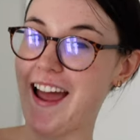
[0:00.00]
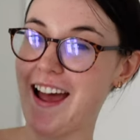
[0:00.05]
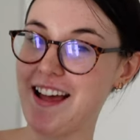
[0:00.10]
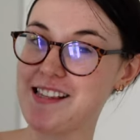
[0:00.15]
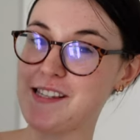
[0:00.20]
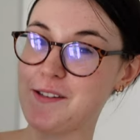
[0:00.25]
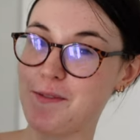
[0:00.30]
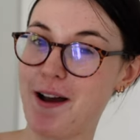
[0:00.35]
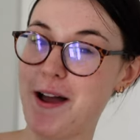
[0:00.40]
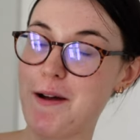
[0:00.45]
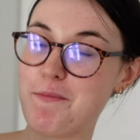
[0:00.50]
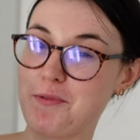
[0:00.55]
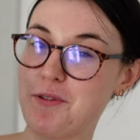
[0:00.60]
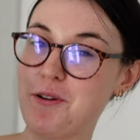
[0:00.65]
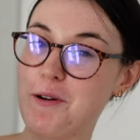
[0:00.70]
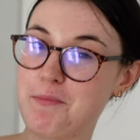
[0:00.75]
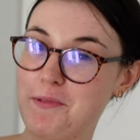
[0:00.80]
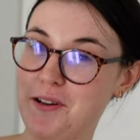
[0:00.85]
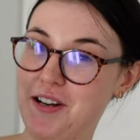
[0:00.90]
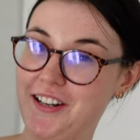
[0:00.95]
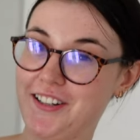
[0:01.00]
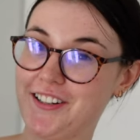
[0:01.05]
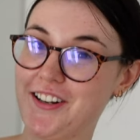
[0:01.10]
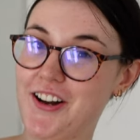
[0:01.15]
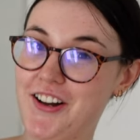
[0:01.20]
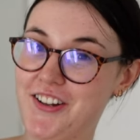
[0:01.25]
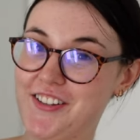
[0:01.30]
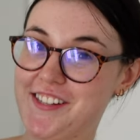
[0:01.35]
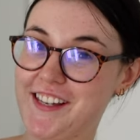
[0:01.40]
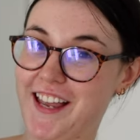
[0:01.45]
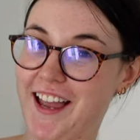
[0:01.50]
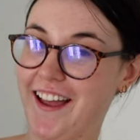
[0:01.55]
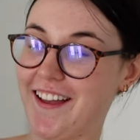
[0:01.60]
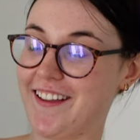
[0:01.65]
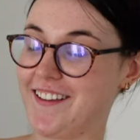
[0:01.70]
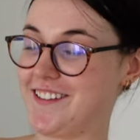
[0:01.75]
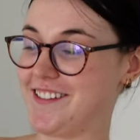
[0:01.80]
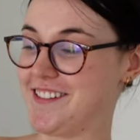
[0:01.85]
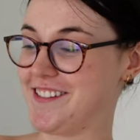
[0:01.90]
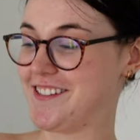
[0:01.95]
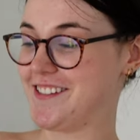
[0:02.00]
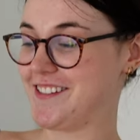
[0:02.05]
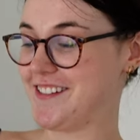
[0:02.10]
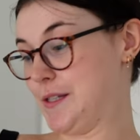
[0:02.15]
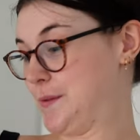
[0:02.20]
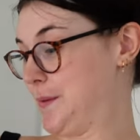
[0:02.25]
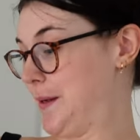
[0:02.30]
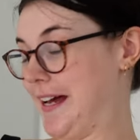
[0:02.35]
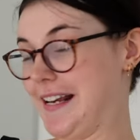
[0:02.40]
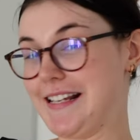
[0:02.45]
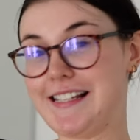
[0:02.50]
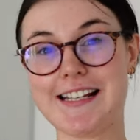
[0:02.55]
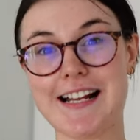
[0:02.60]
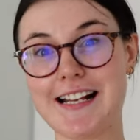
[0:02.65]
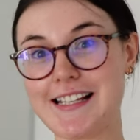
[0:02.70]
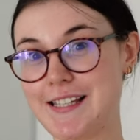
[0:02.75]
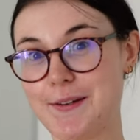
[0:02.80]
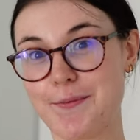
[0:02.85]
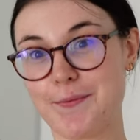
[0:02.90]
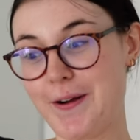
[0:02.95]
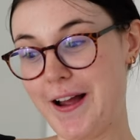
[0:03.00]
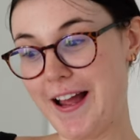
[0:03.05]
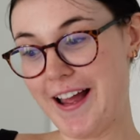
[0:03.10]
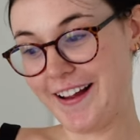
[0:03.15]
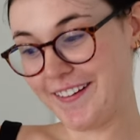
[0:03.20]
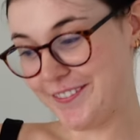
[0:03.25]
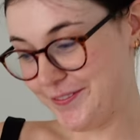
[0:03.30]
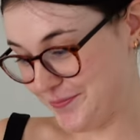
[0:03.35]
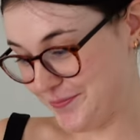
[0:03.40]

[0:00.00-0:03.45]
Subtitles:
Hence why I bought a book on scales. Because we gotta start somewhere.